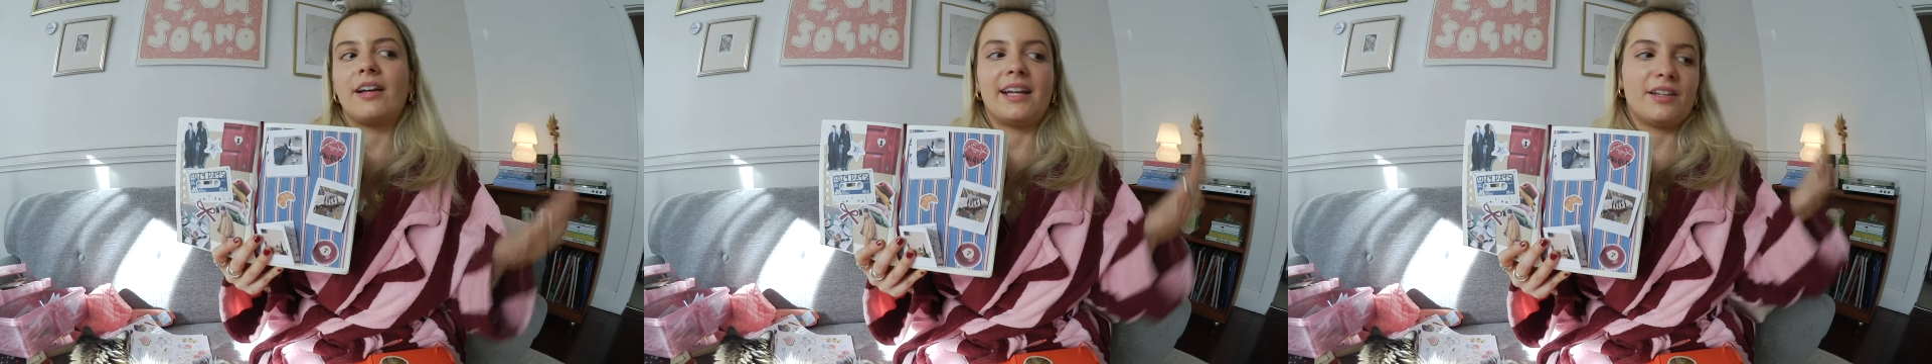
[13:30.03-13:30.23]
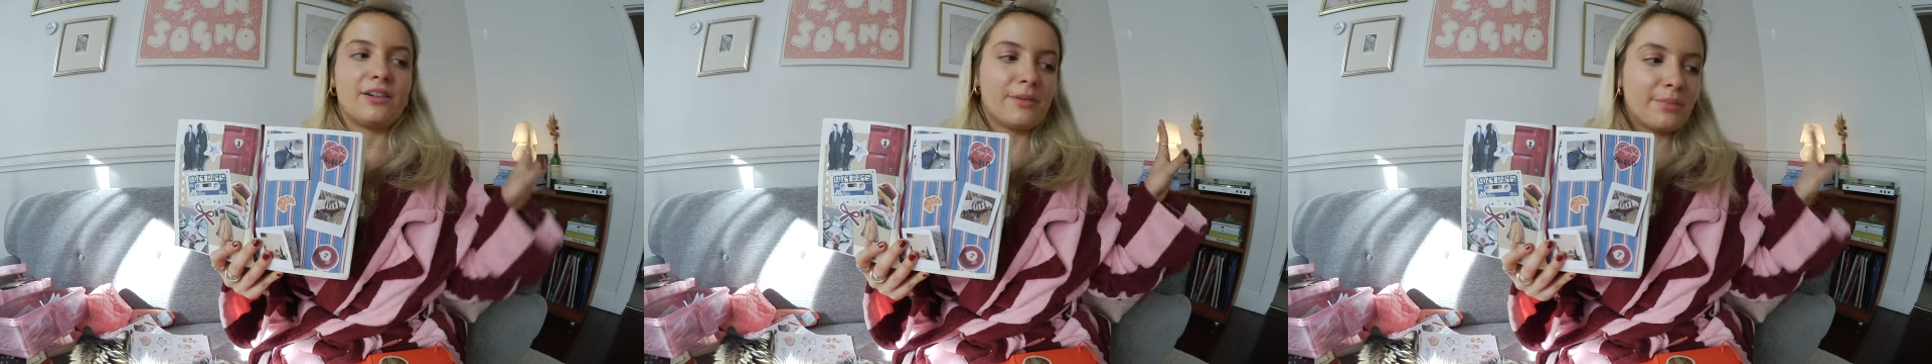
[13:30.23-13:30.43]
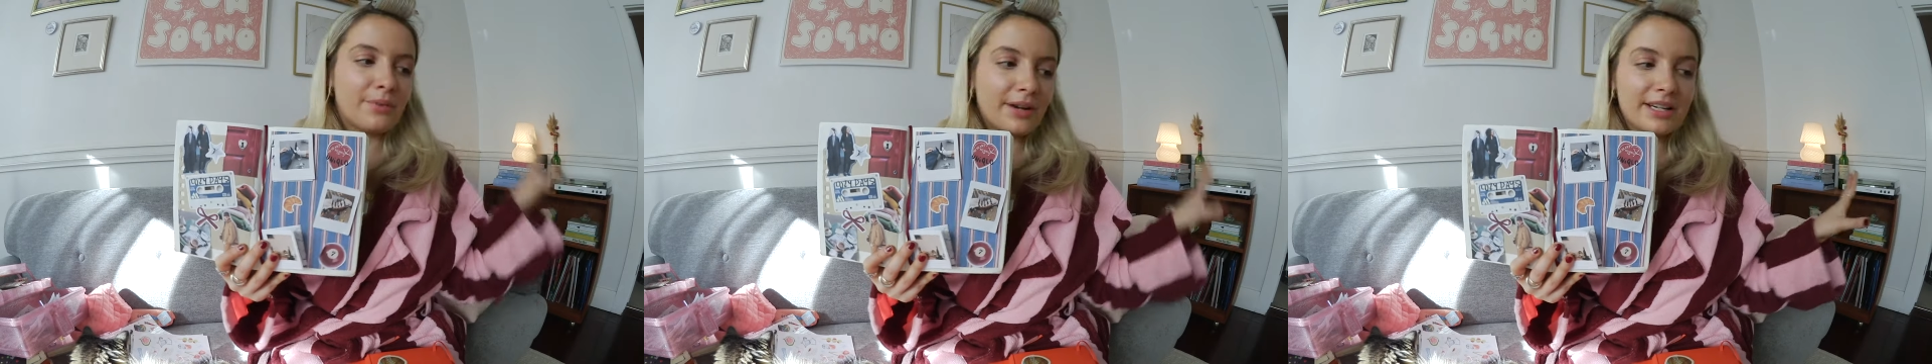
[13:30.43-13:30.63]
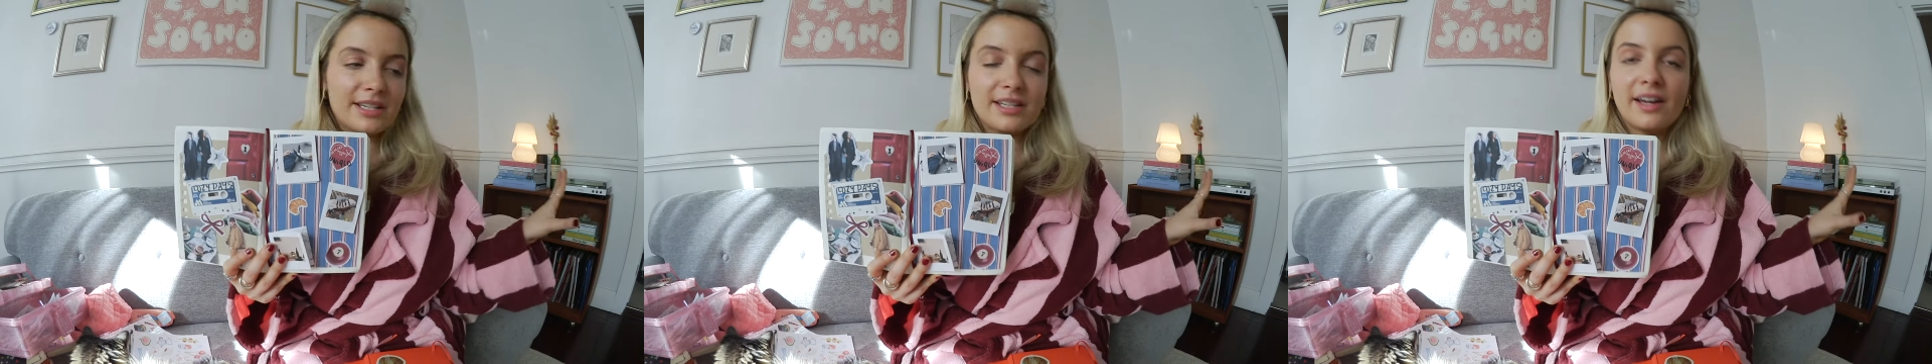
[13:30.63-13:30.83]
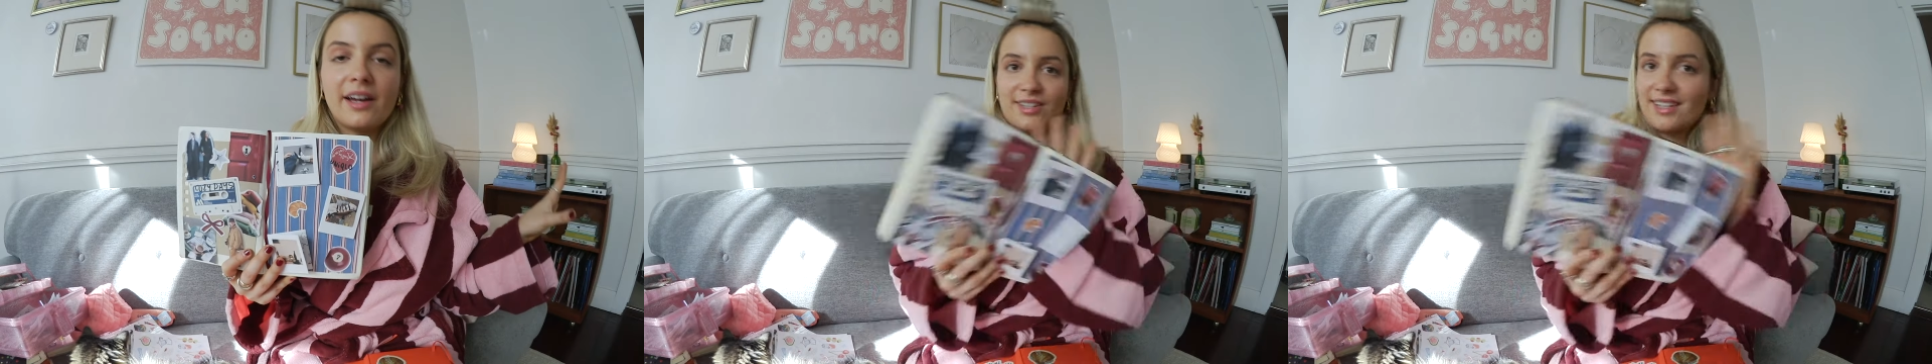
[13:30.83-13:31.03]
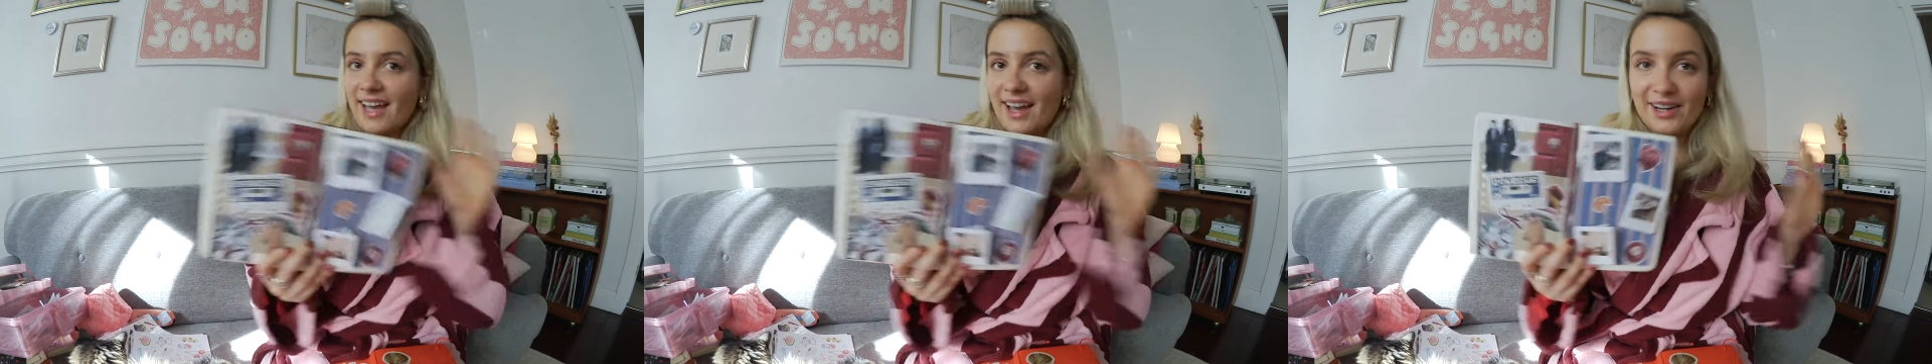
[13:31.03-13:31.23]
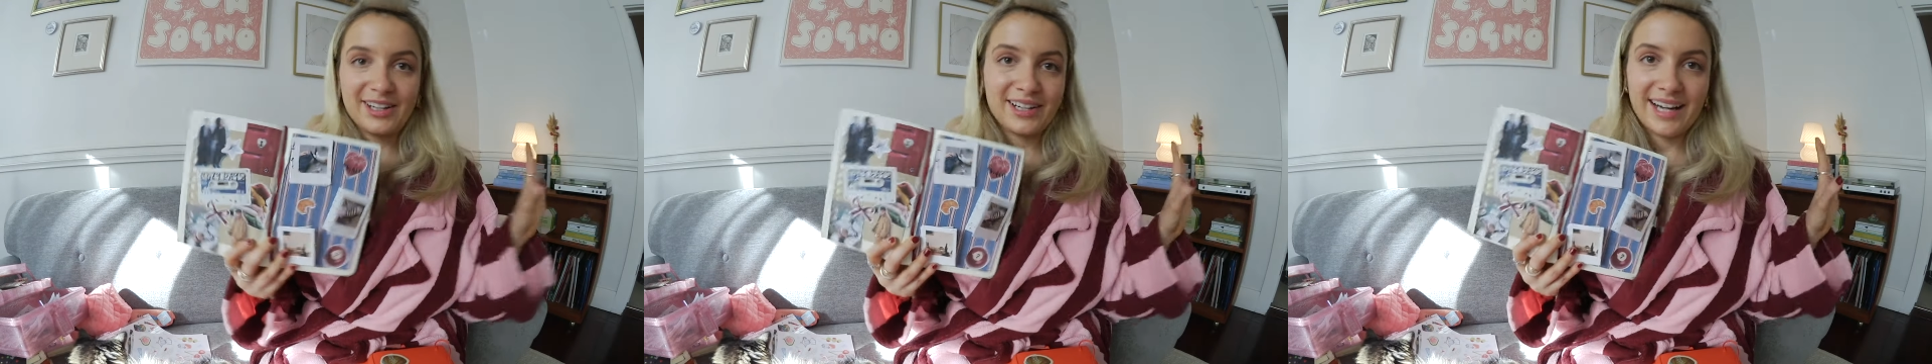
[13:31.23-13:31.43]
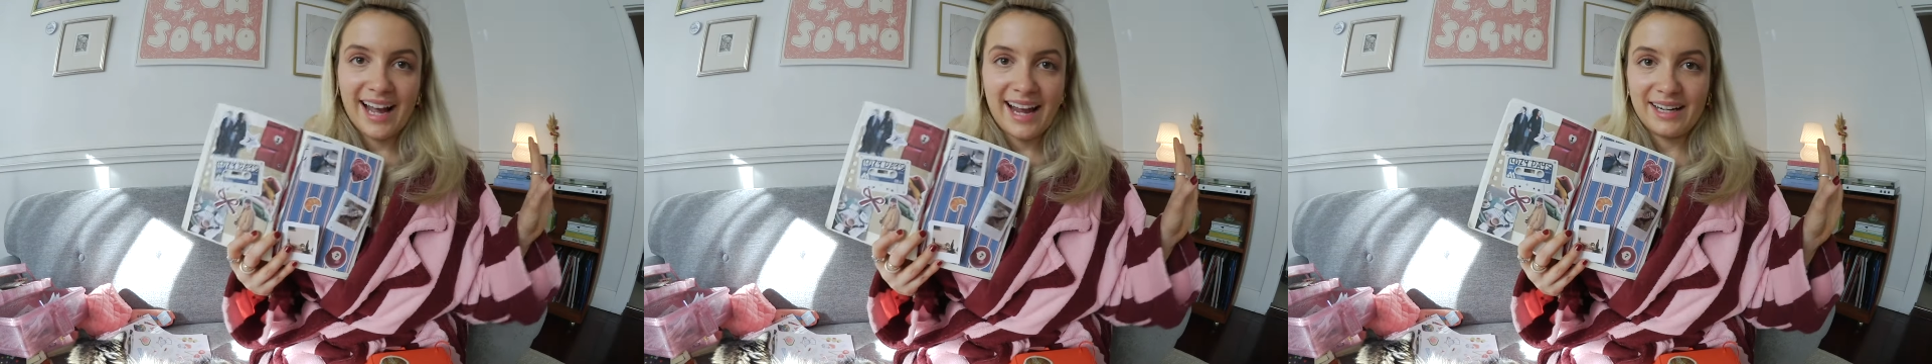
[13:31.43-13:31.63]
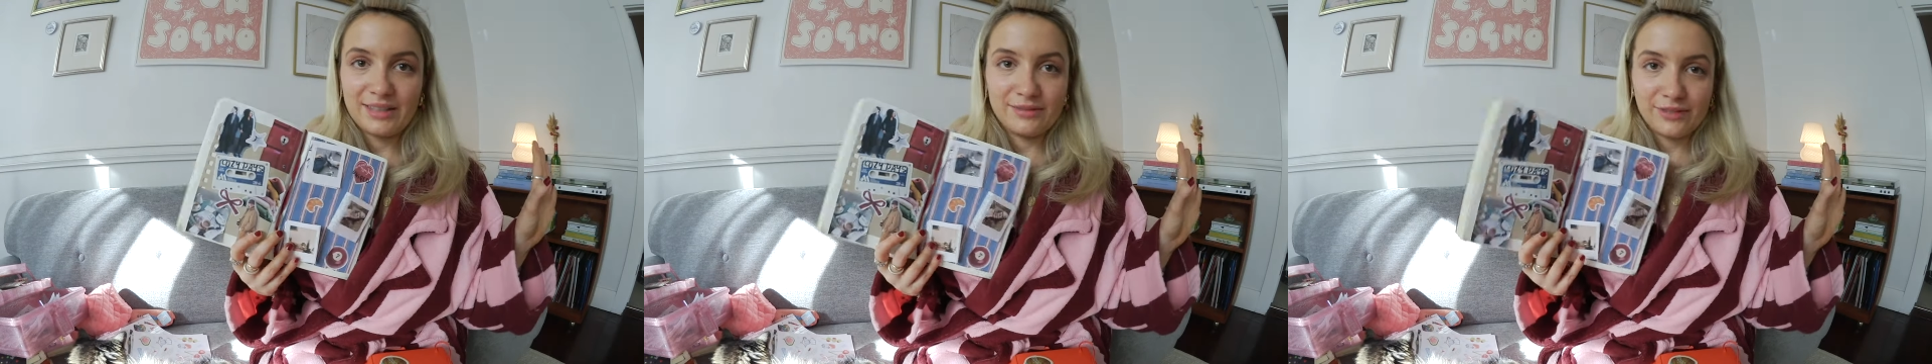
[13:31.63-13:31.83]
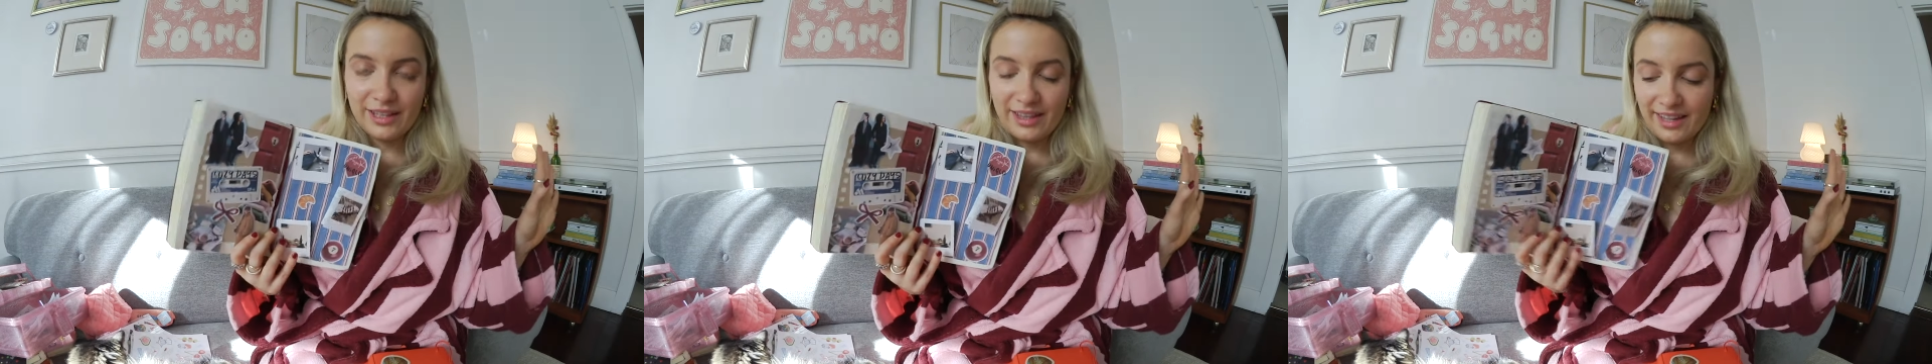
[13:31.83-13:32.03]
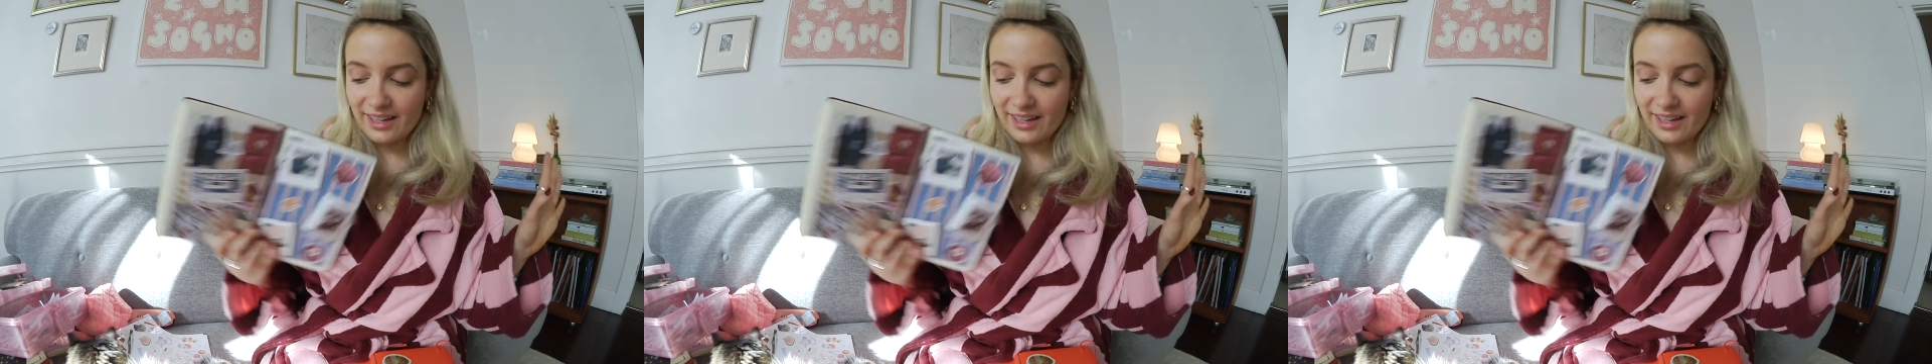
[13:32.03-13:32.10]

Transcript: in your printer, just get creative with